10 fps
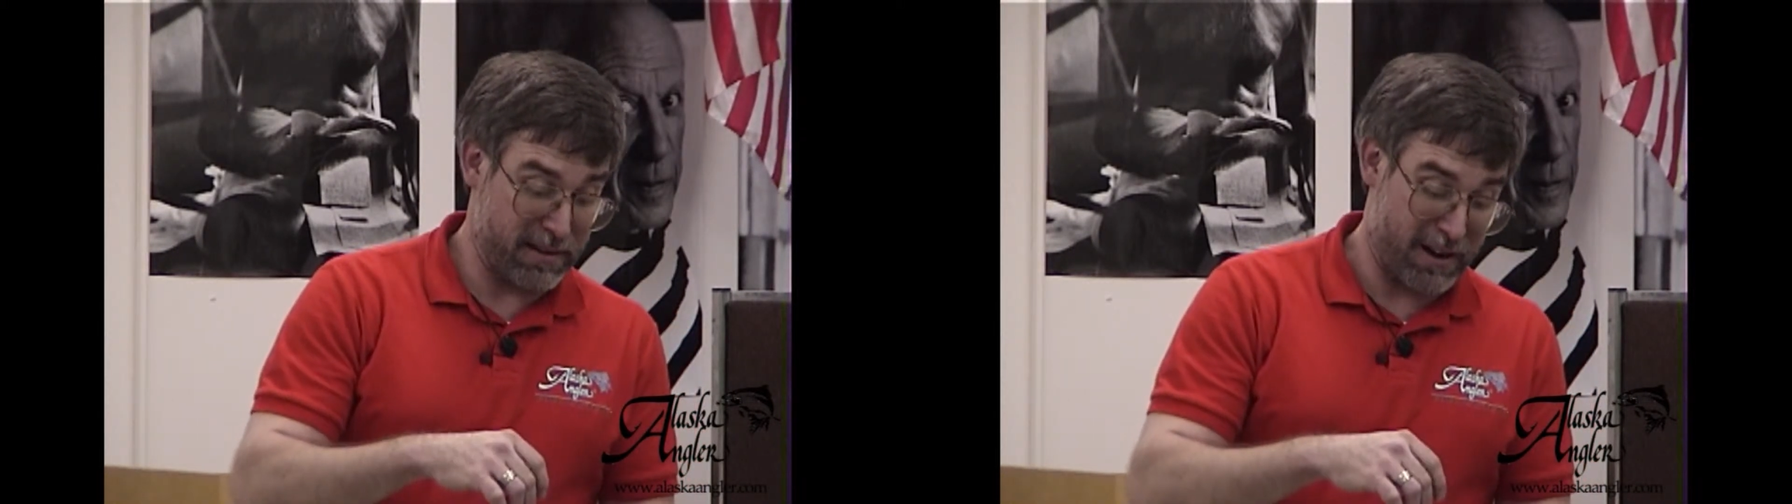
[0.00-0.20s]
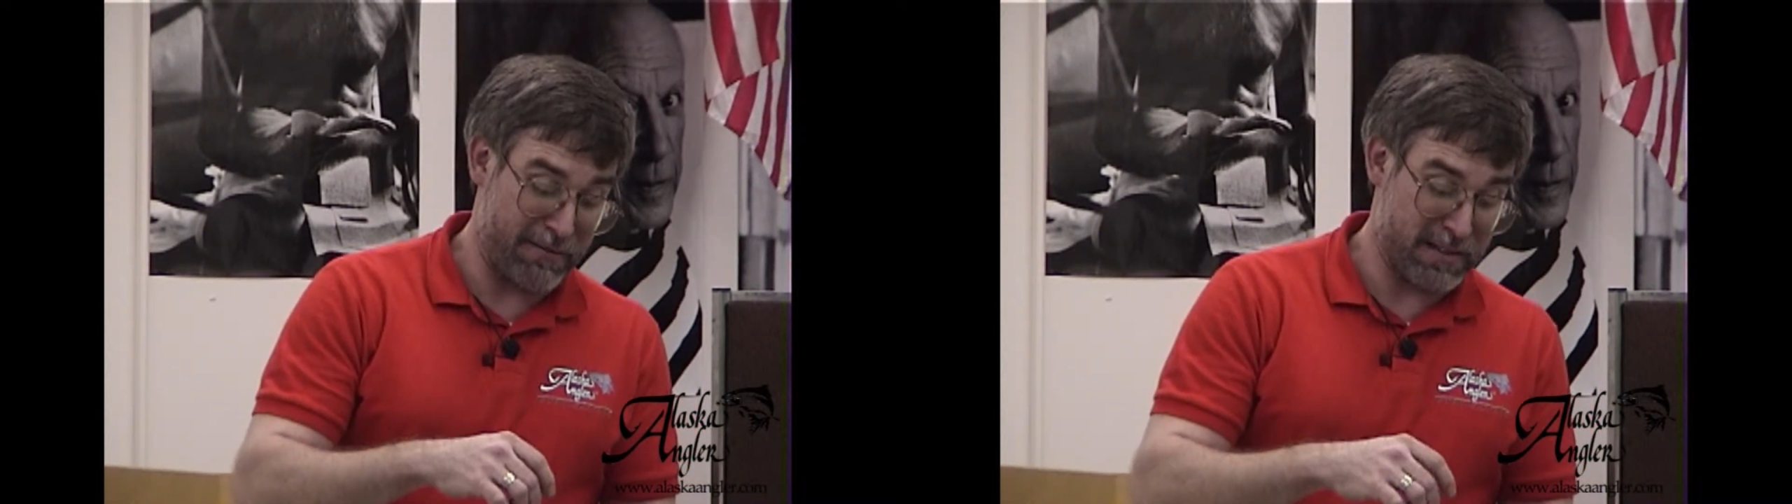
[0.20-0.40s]

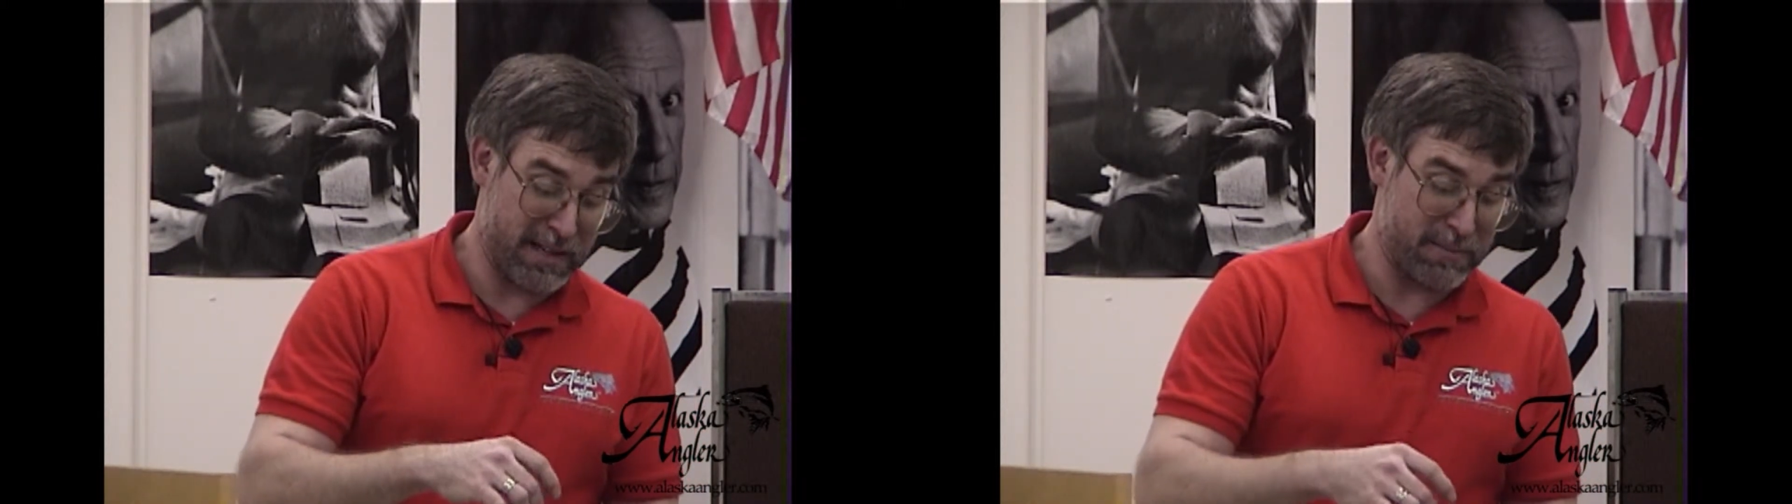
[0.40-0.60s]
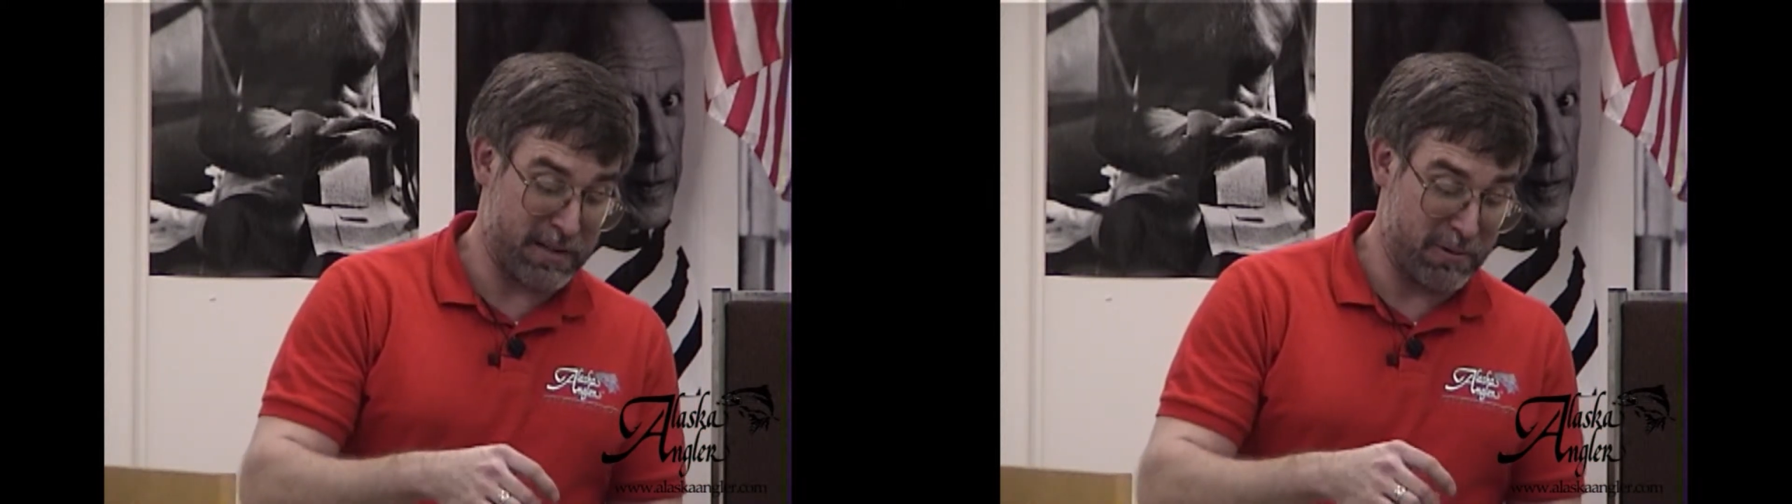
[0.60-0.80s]

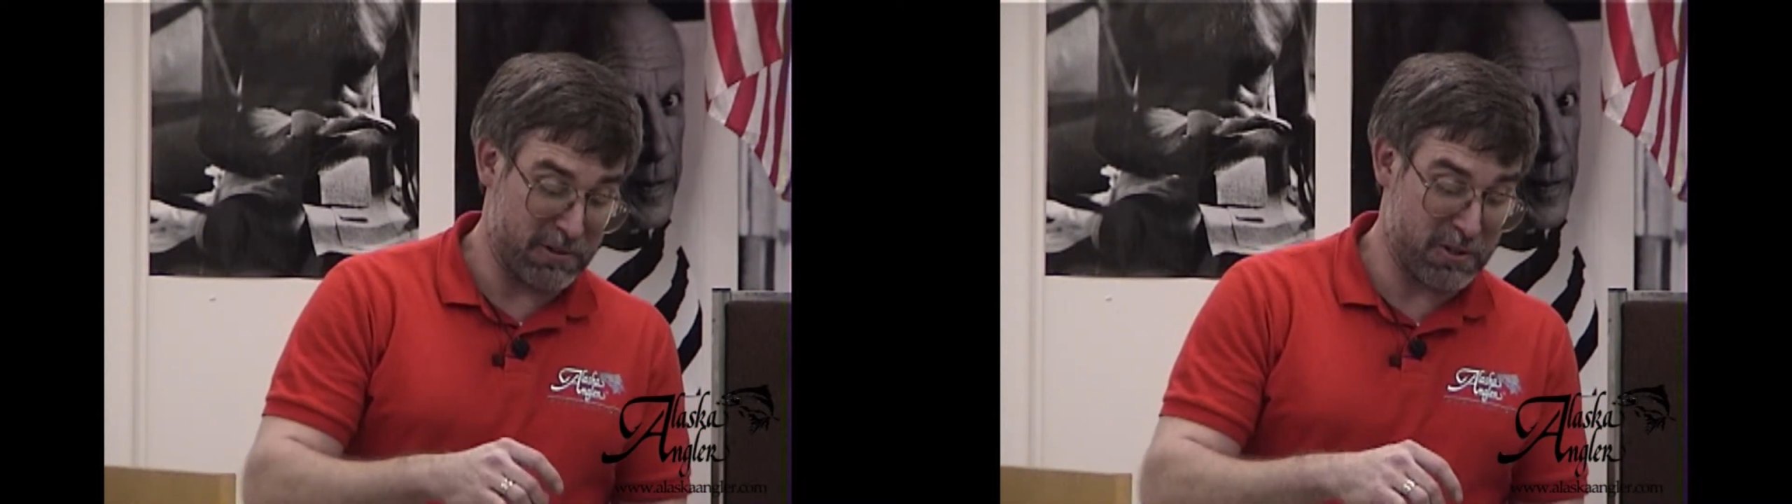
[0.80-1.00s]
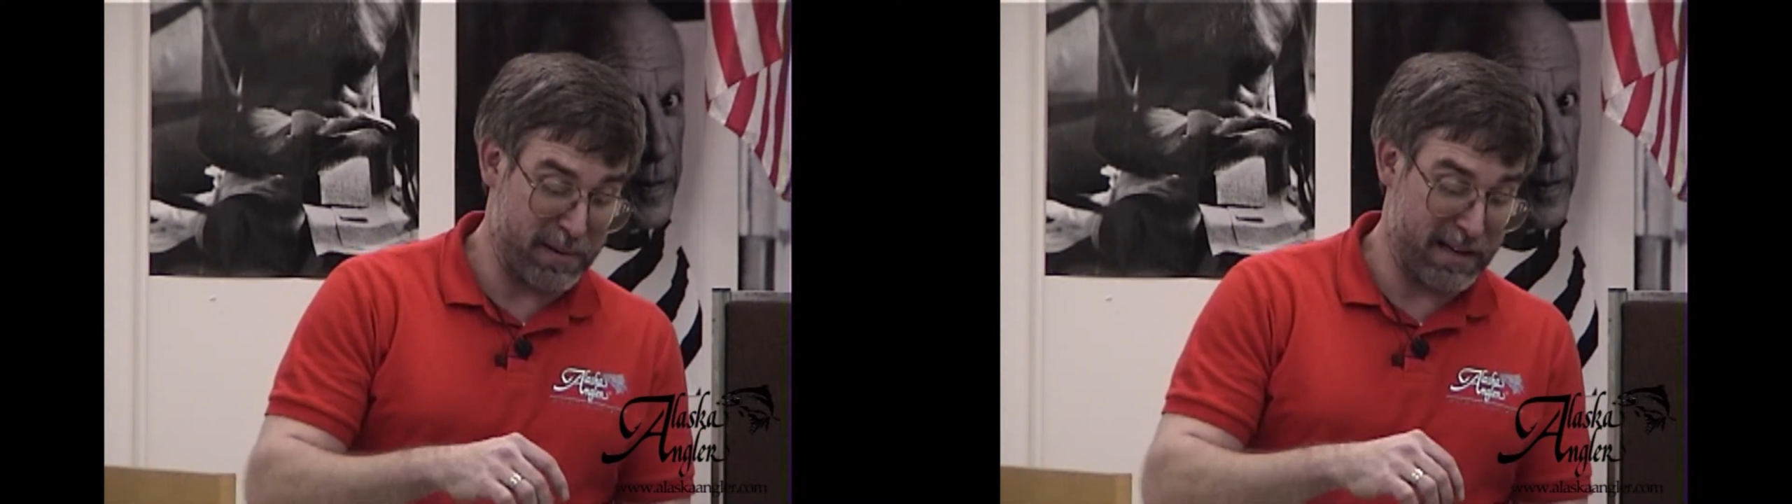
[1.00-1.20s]
Oftentimes they will
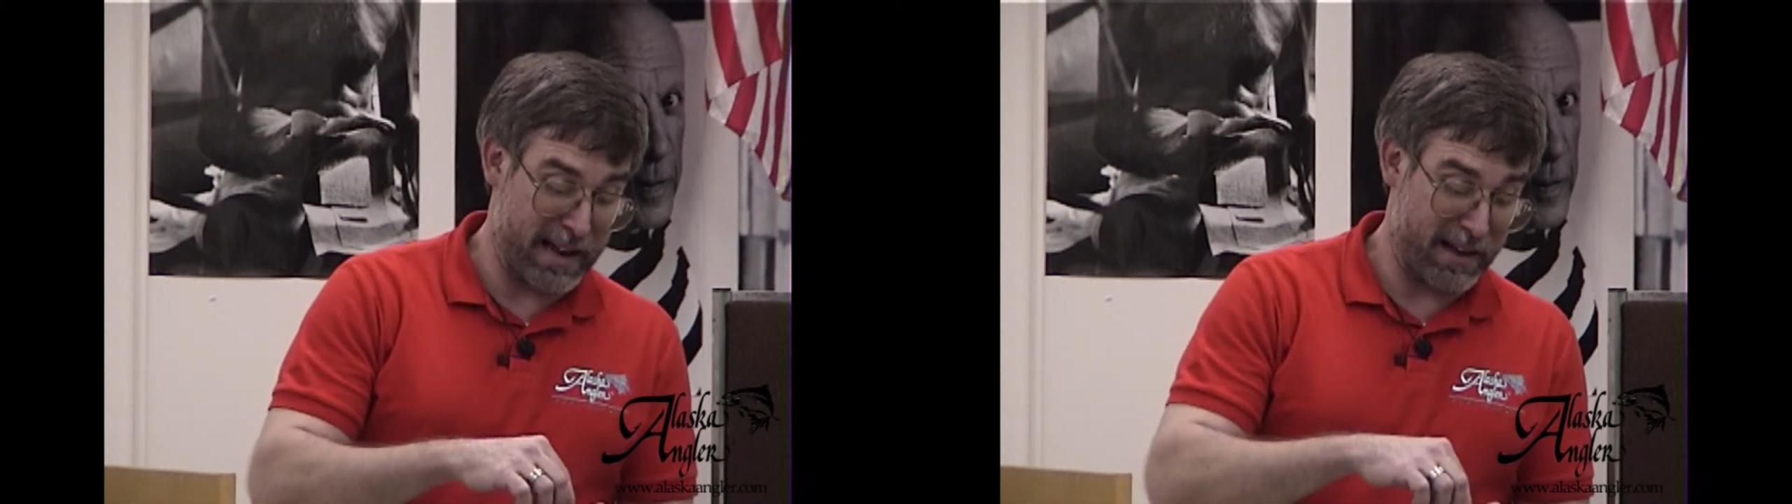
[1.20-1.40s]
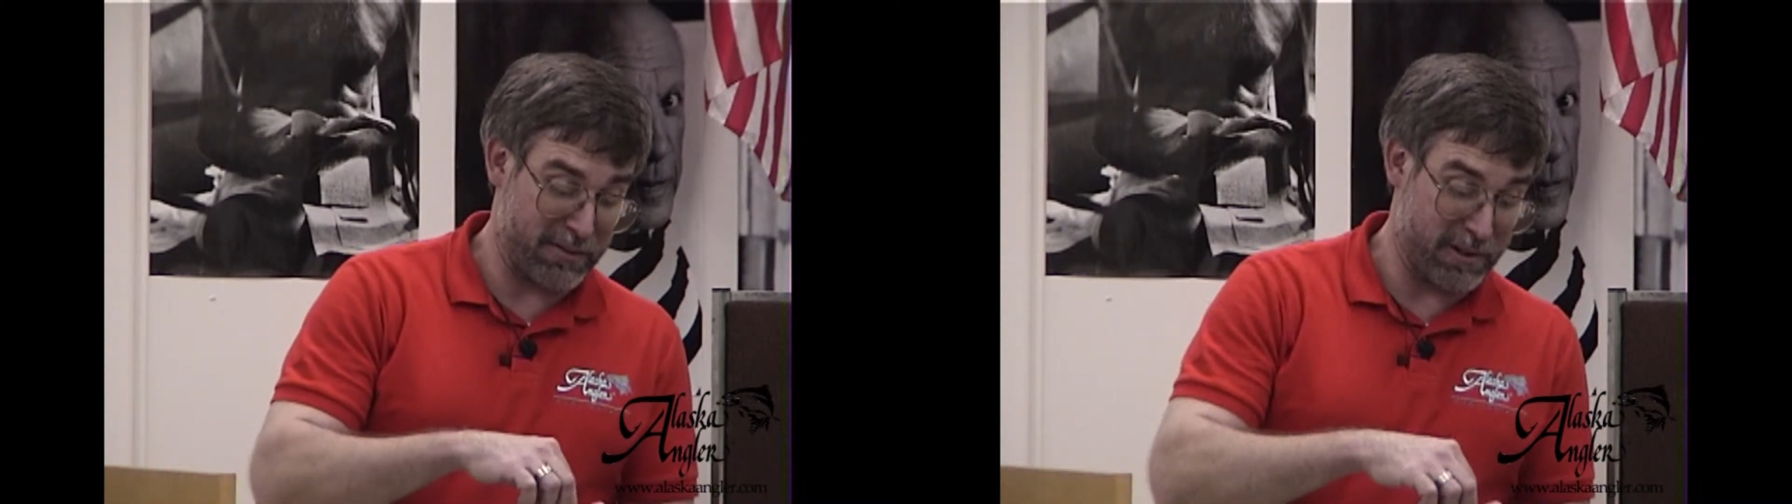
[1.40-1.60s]
spit it
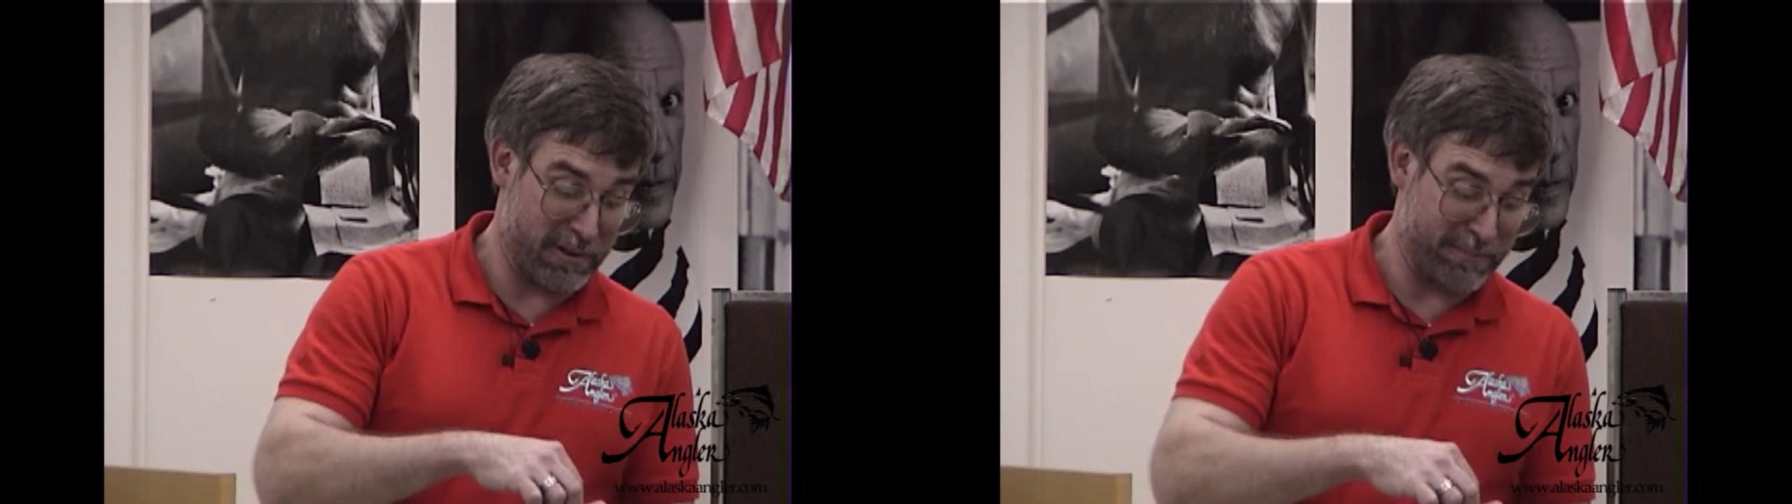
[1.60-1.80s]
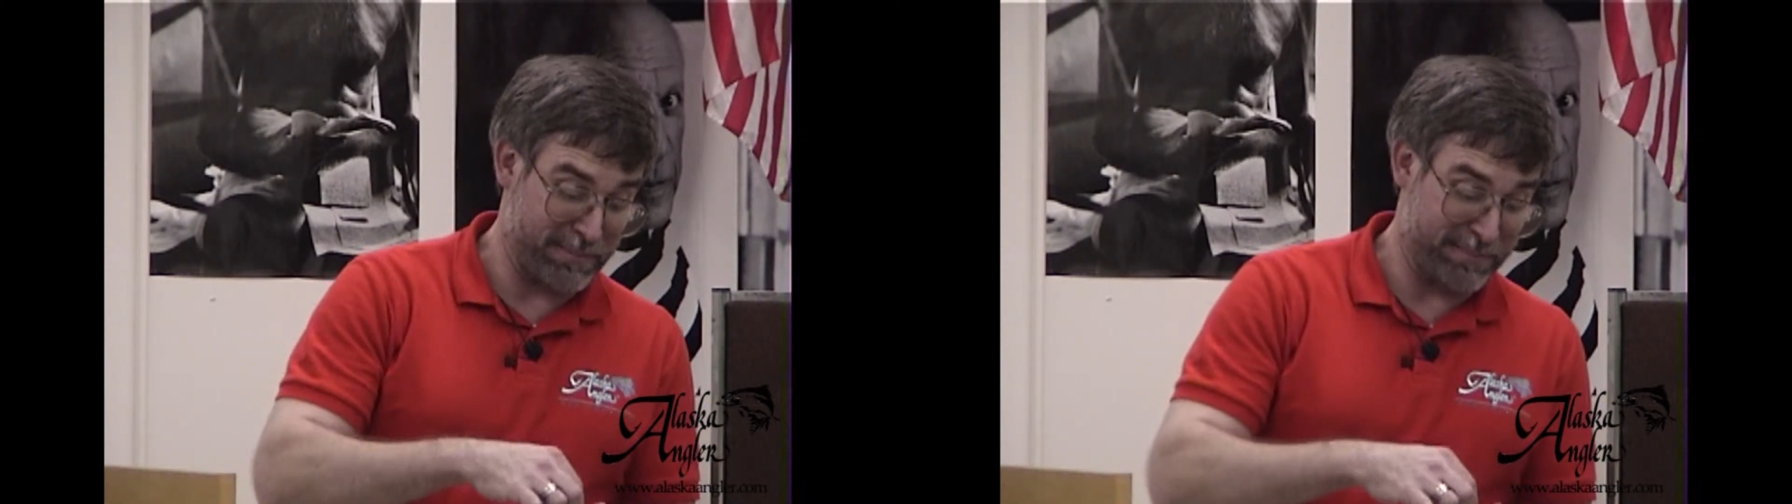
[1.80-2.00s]
out,
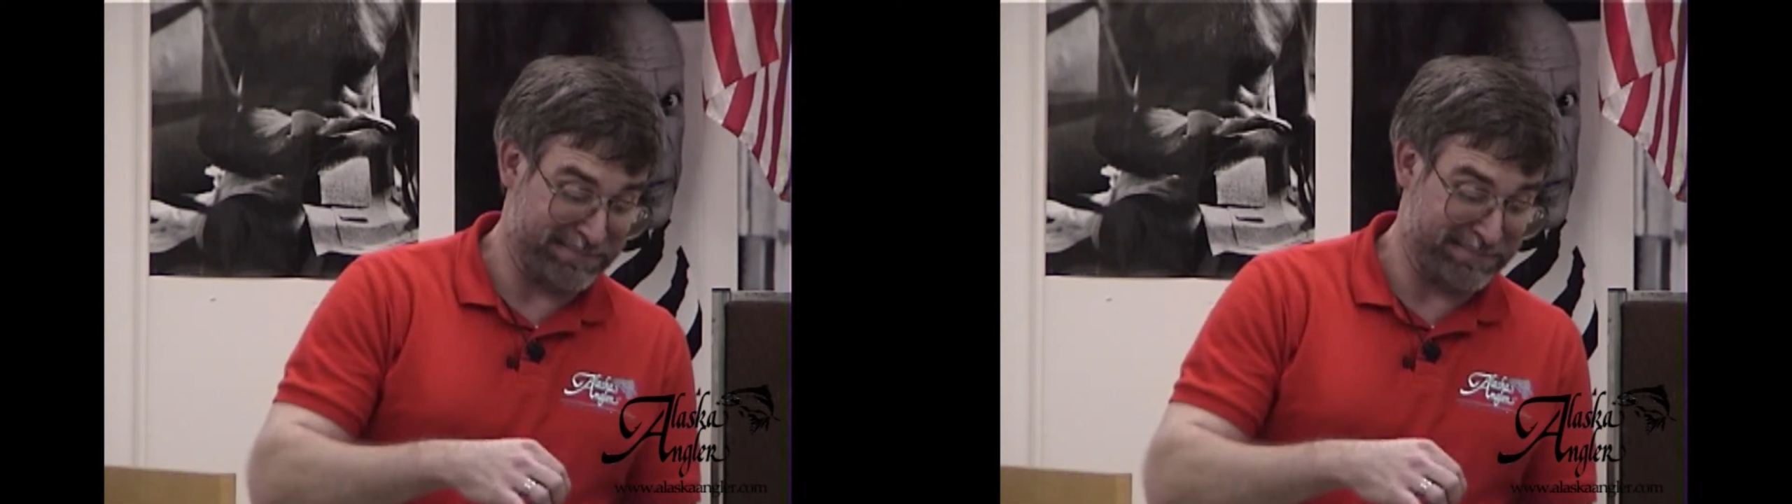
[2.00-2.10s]
though.